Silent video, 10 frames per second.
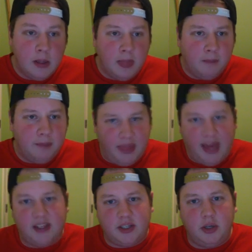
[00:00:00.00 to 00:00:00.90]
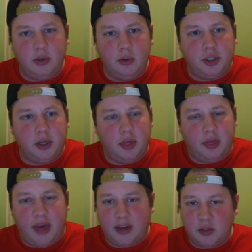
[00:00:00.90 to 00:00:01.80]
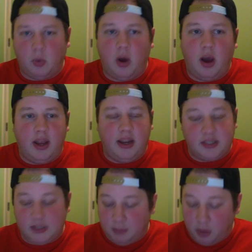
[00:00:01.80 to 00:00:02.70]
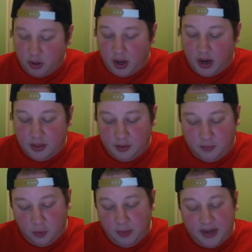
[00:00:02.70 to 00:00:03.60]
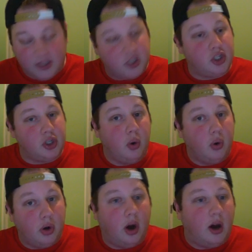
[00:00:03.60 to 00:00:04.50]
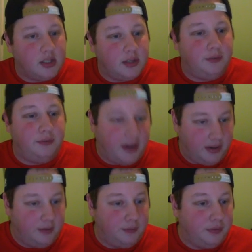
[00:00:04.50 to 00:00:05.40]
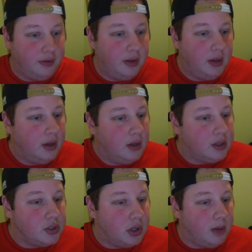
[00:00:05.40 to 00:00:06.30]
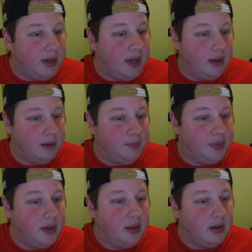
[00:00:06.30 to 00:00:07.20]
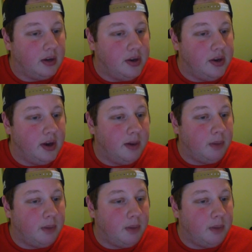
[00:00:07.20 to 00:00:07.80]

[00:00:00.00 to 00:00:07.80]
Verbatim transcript: that is huge. That is why it is number nine. The format is so cost effective. So coming in to number